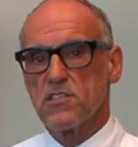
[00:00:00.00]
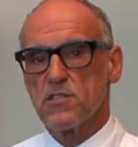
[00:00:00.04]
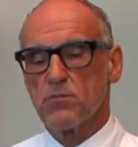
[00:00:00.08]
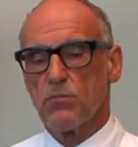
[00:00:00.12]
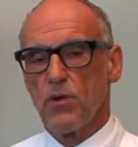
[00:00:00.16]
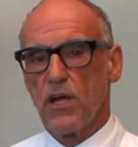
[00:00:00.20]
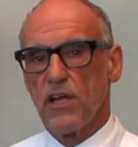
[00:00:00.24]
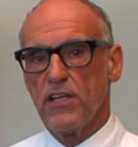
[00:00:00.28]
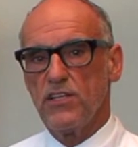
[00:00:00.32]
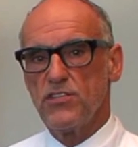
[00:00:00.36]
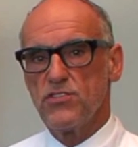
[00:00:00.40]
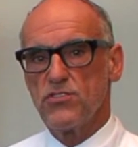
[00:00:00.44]

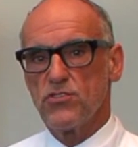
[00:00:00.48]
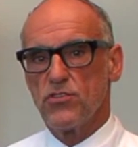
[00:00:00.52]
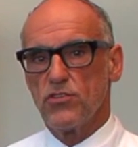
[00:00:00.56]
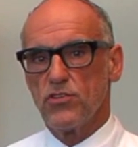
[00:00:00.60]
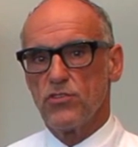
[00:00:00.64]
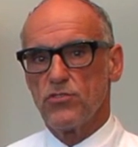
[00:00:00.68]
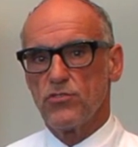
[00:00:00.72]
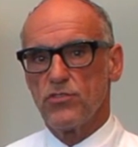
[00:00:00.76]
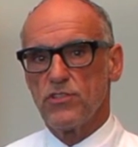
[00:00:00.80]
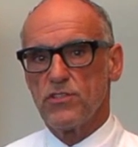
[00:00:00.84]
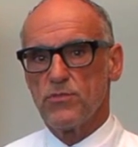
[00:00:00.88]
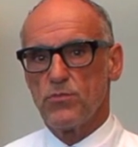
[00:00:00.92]
spine
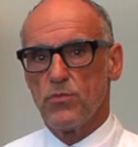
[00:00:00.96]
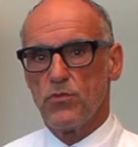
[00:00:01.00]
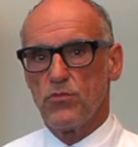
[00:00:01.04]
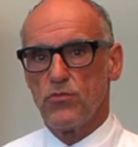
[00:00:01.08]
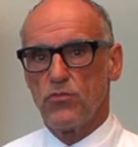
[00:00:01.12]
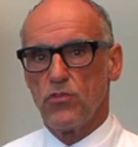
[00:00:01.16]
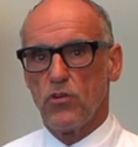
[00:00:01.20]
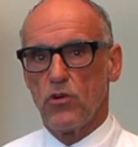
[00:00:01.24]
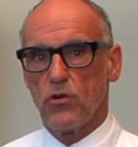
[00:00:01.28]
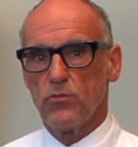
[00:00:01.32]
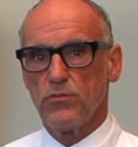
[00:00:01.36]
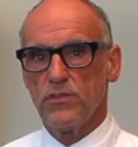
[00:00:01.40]
surgeries
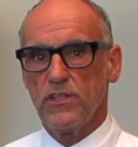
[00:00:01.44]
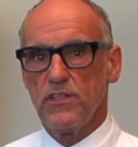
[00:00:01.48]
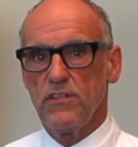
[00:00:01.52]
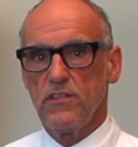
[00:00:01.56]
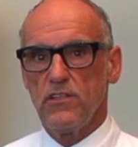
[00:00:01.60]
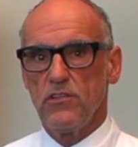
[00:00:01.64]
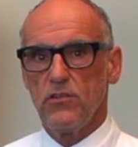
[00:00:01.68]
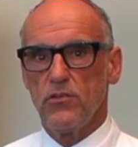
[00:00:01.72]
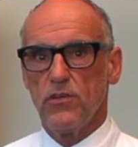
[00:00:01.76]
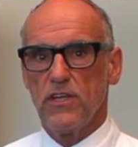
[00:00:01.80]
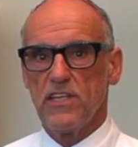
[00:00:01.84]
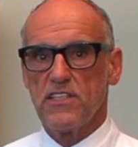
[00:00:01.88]
performed
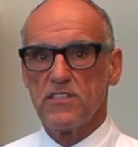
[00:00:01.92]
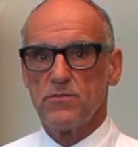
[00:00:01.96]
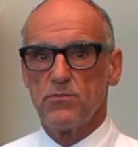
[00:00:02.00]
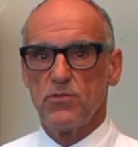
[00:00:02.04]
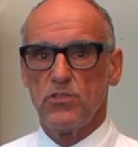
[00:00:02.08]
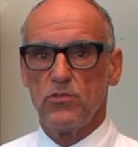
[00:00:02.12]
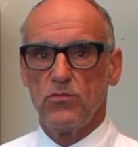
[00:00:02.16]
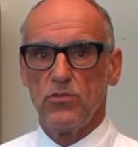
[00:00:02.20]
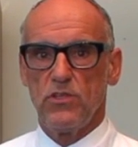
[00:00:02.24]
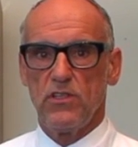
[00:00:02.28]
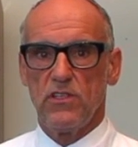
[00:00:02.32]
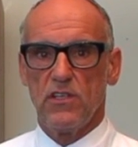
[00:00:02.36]
in the US
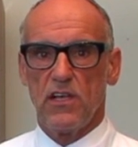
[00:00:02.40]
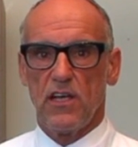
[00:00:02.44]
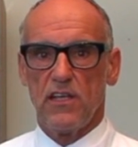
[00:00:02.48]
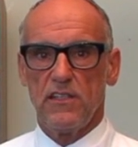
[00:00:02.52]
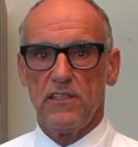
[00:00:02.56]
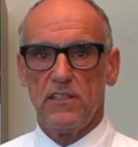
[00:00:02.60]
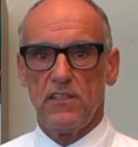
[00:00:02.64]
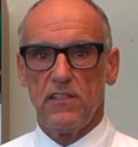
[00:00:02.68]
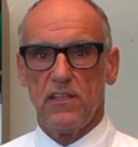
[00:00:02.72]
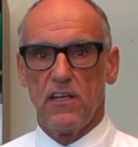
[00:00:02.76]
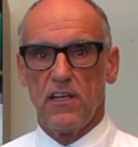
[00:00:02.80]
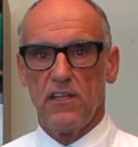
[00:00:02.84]
between
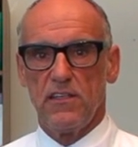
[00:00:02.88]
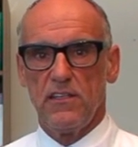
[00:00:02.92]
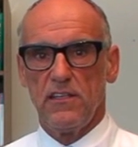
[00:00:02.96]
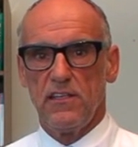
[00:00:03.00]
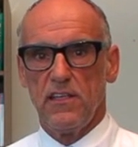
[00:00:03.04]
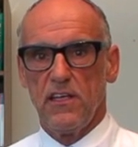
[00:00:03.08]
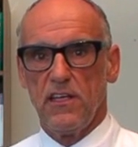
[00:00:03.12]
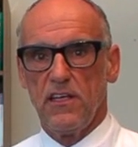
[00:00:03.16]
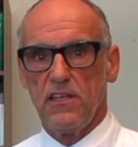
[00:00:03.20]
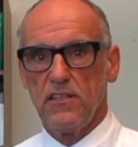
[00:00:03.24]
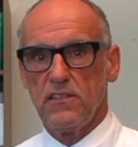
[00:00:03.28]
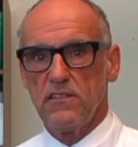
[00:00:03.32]

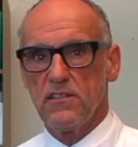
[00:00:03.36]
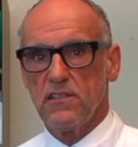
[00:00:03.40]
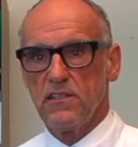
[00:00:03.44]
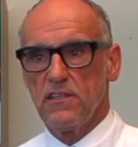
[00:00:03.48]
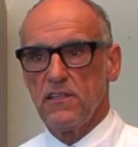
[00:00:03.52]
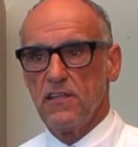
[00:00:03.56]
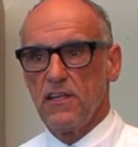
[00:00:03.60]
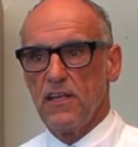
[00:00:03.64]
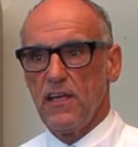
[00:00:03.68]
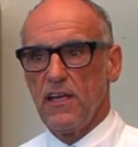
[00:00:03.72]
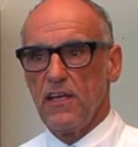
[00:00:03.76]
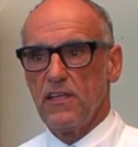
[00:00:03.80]
1998
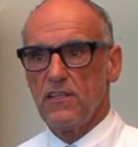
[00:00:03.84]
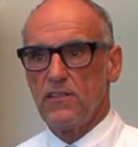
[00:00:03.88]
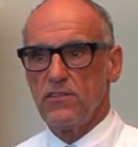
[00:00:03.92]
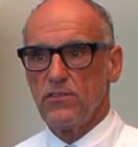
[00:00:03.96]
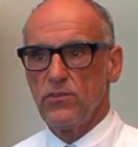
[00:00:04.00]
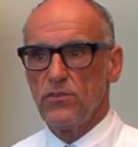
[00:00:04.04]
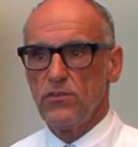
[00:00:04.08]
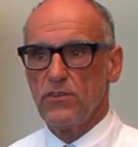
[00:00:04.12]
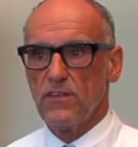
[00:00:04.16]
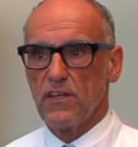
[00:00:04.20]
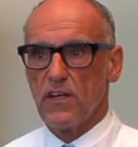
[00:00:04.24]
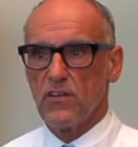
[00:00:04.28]

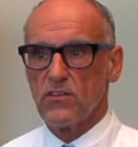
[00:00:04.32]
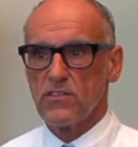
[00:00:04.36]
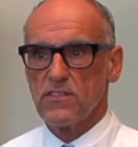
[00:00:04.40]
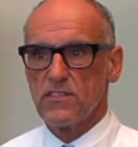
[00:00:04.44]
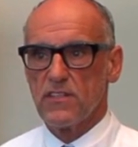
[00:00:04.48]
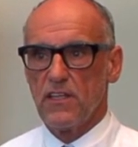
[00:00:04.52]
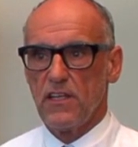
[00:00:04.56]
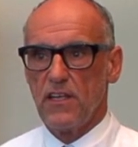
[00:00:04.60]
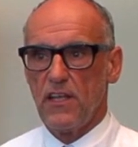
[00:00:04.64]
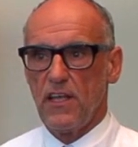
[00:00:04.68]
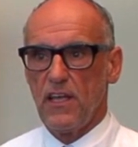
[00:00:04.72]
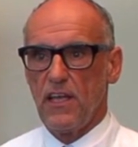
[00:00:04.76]
and
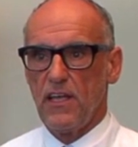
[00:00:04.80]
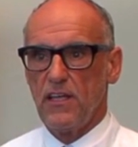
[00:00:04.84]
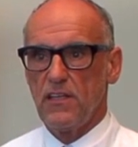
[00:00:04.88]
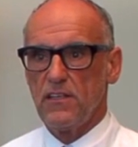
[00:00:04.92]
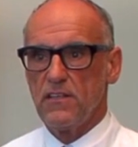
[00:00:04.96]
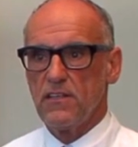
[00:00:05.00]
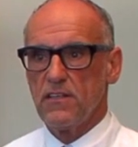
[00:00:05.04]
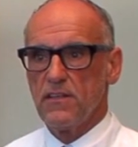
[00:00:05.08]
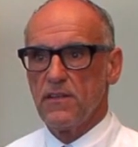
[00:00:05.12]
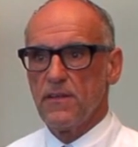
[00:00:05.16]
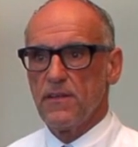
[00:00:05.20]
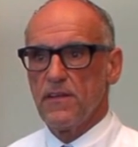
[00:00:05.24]

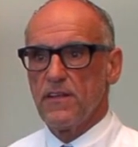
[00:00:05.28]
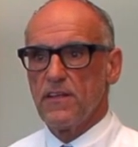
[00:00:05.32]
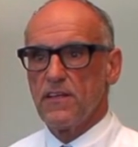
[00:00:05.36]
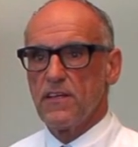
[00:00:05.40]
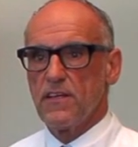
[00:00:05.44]
2008